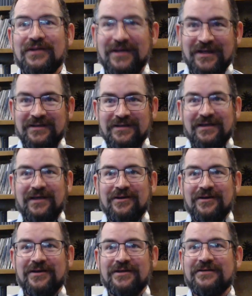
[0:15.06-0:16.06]
hey,
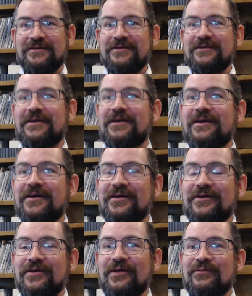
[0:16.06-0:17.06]
Aaron,
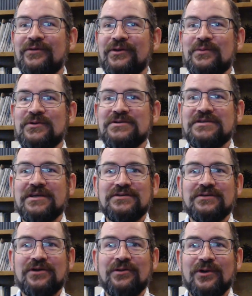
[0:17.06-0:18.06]
I really appreciate
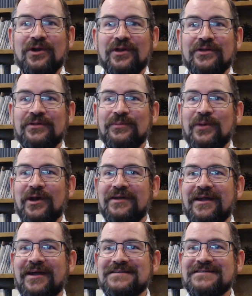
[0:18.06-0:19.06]
you coming on the
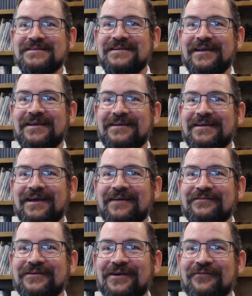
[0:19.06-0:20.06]
podcast today to
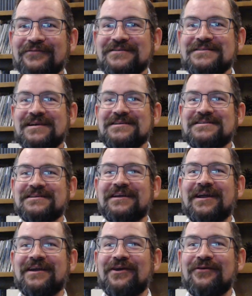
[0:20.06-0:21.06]
have a conversation.
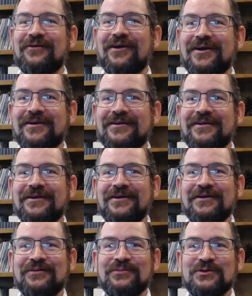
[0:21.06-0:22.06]
I know our
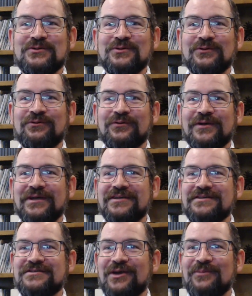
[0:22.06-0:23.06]
mutual
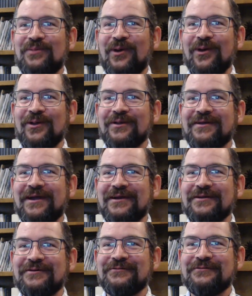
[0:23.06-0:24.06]
friend, John Paul, kind of